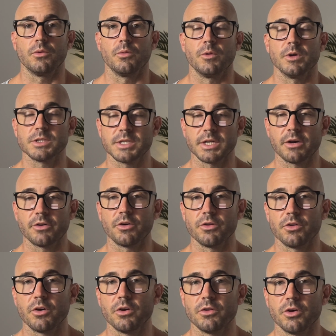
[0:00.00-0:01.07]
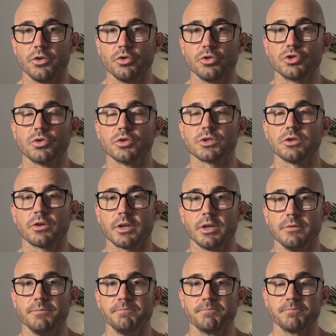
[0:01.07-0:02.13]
Once they are online though, your joints lock in.